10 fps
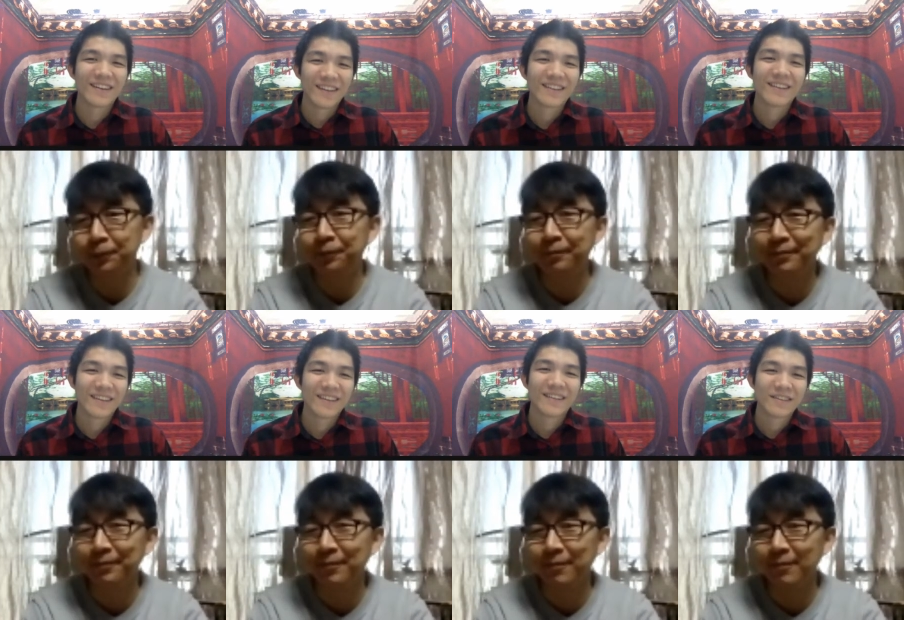
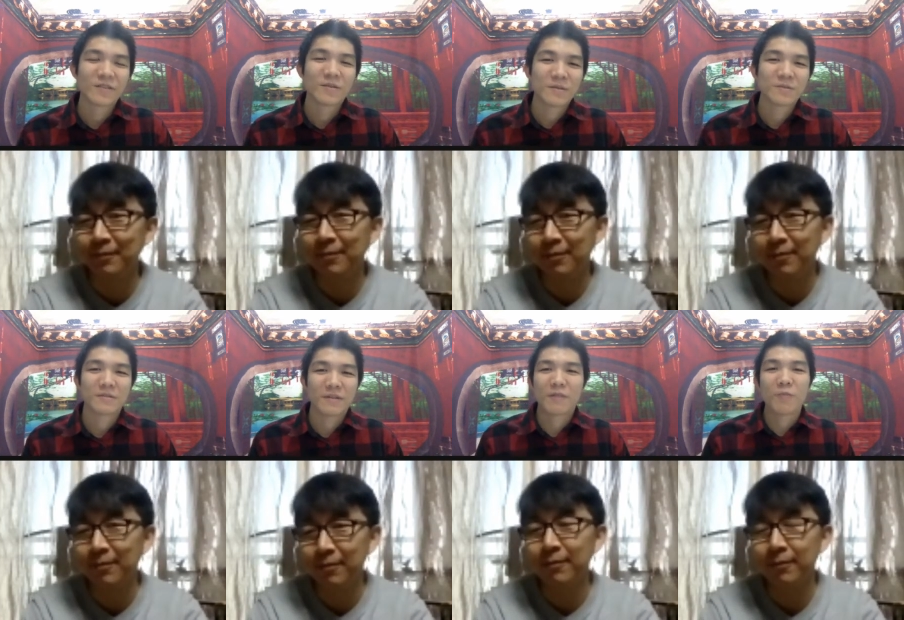Speaker 1: Mm-hmm. So he was
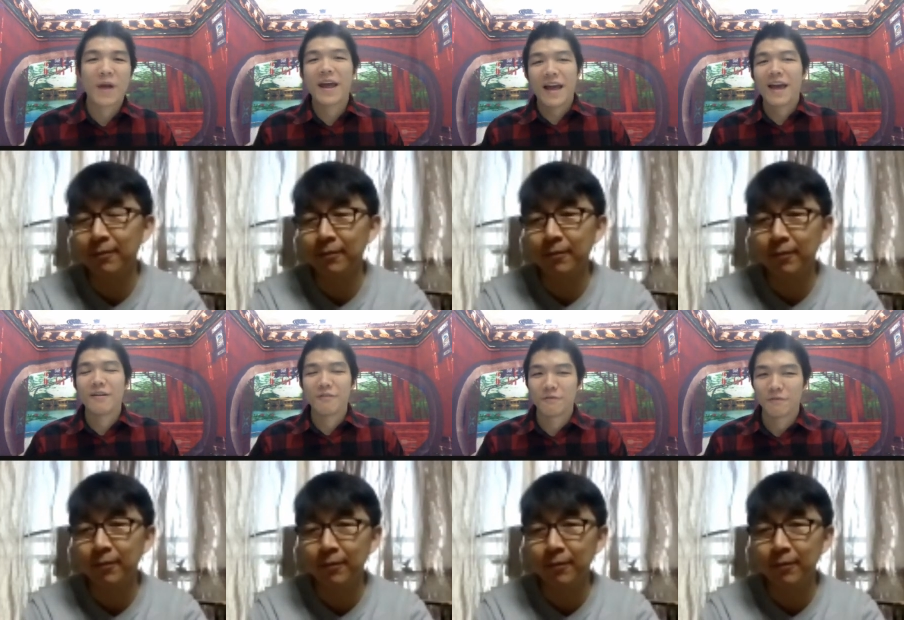like way ahead
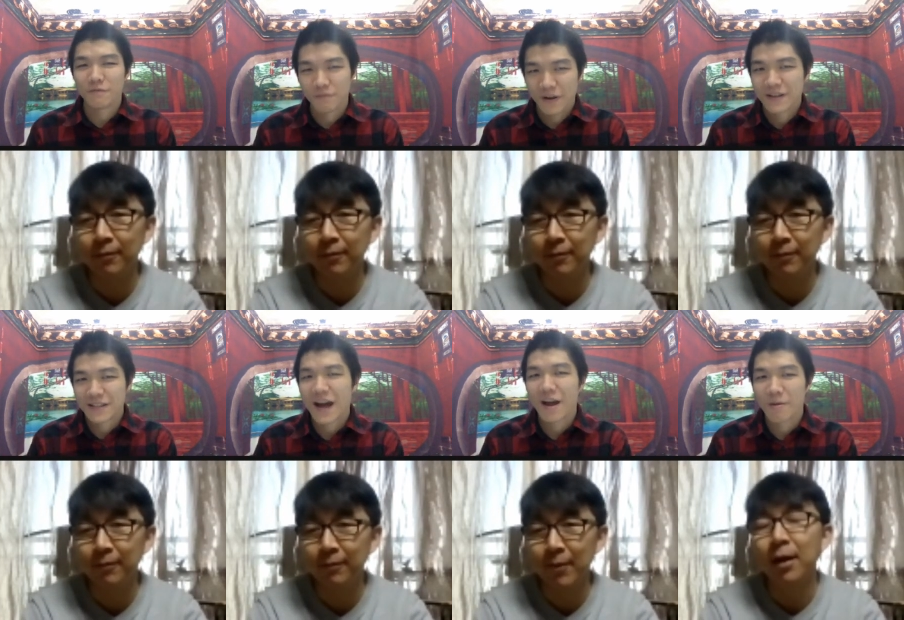of his
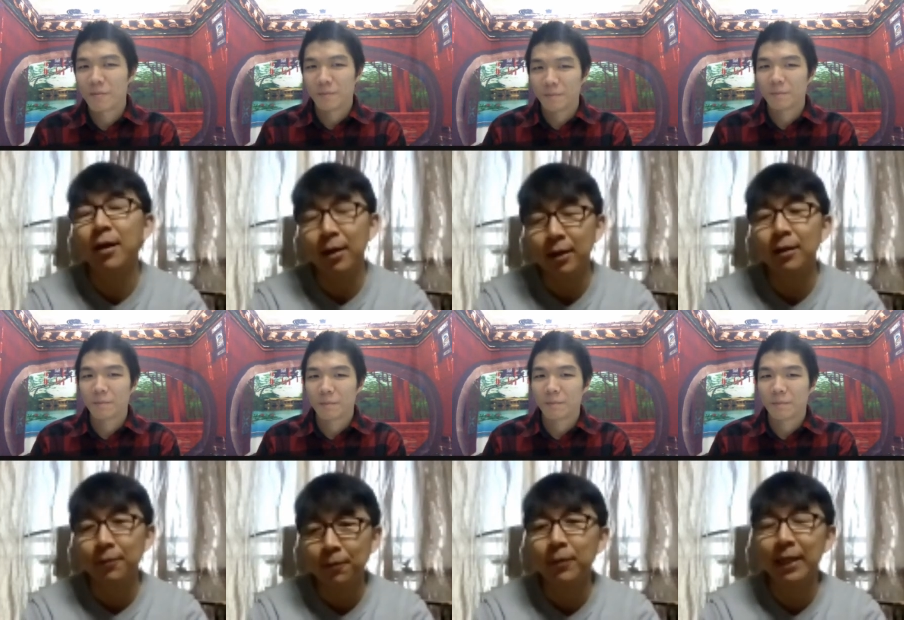time.
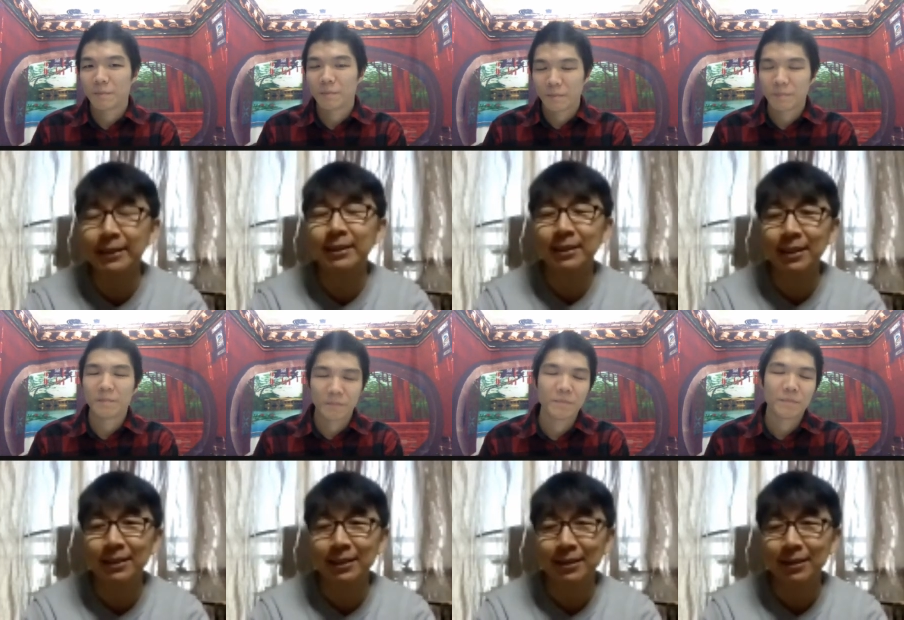
Speaker 2: Yes,
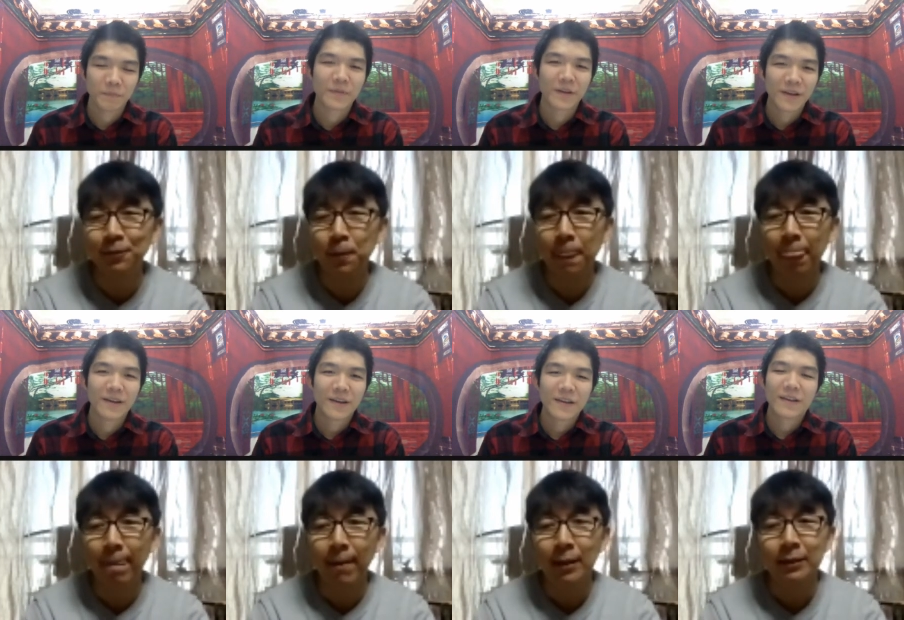yes.
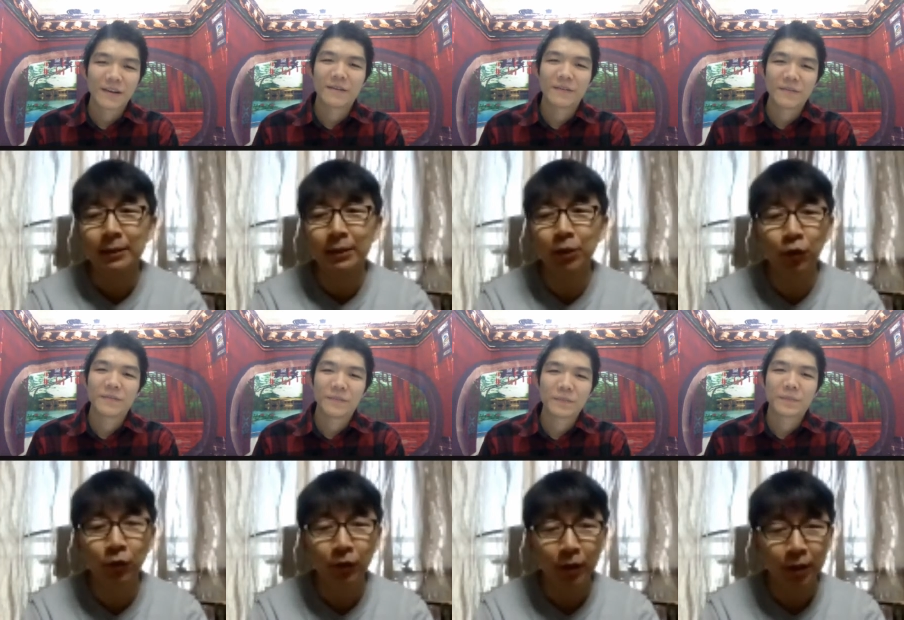Yeah.
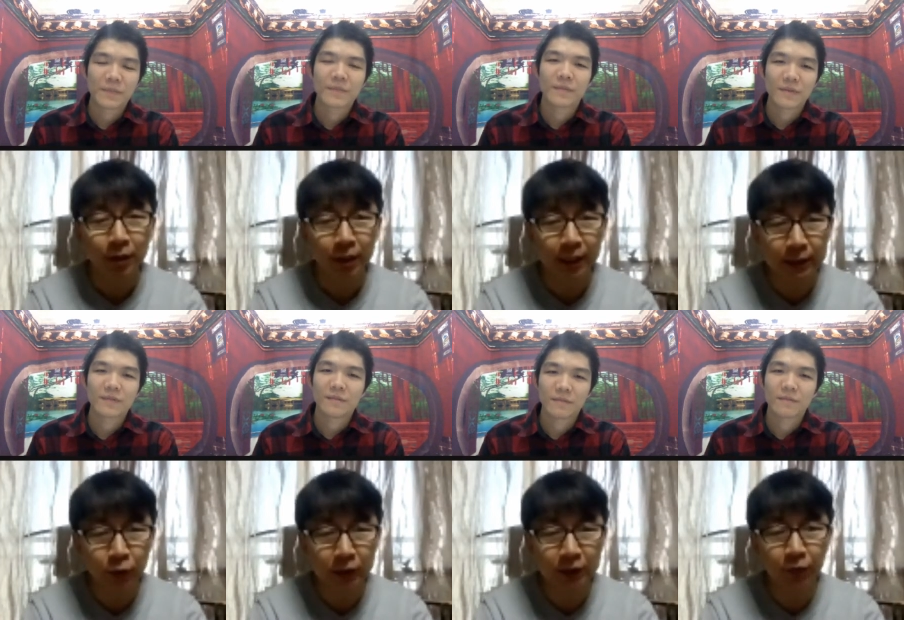So this
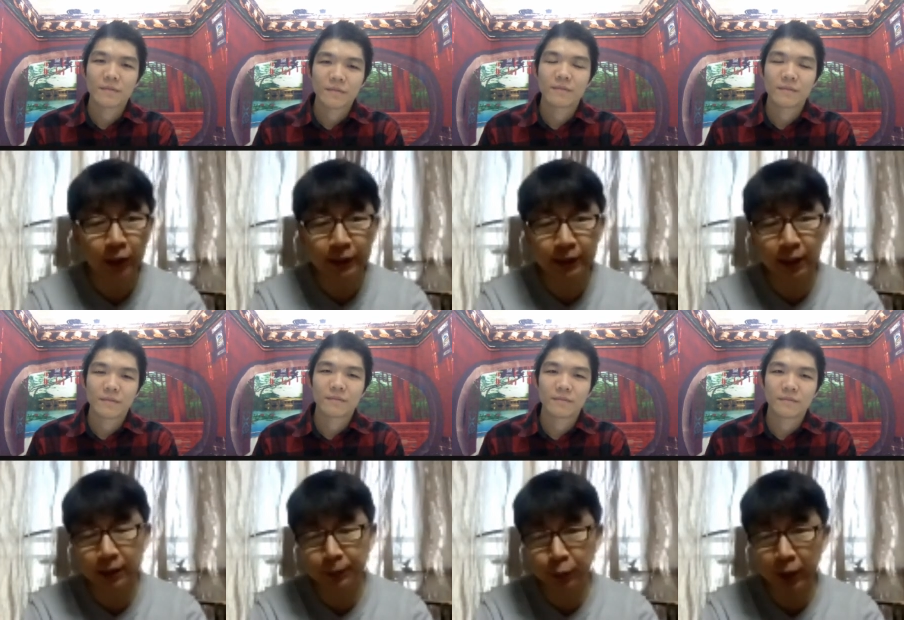was the first
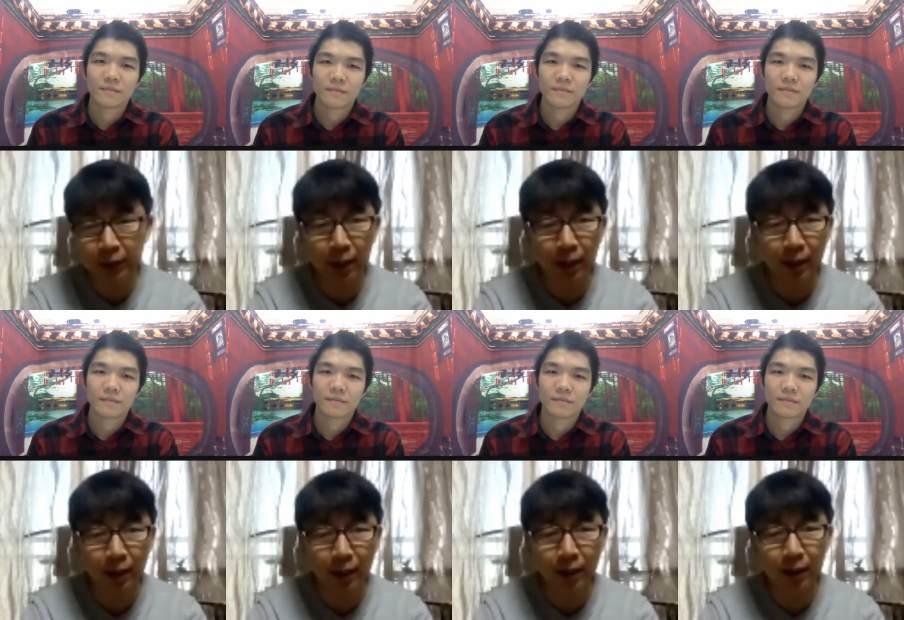expre
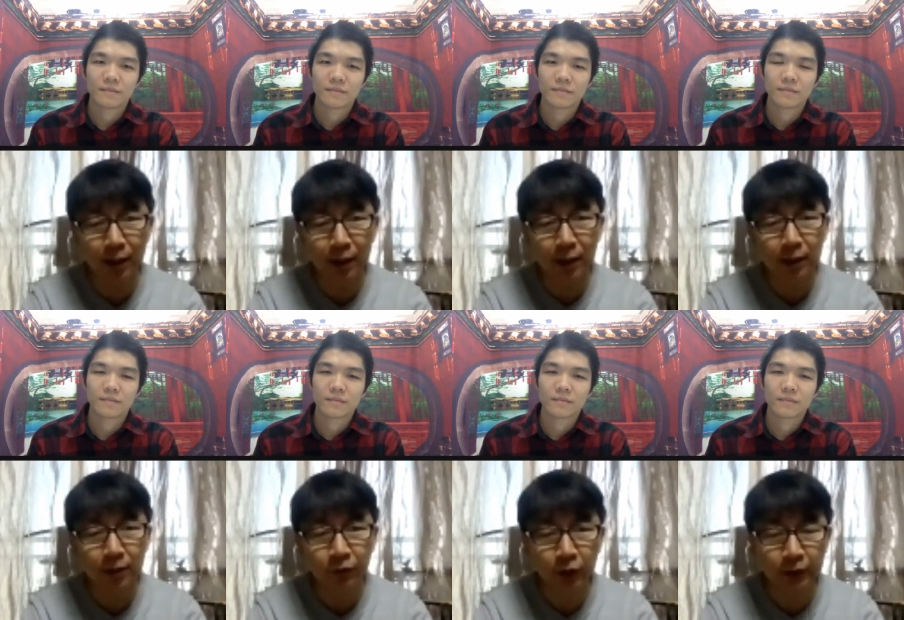uh,
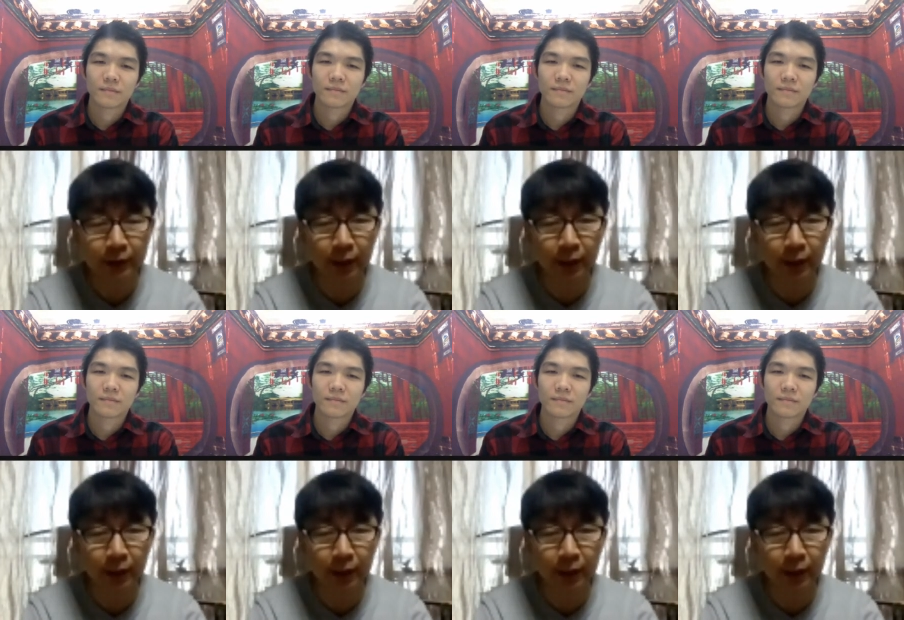first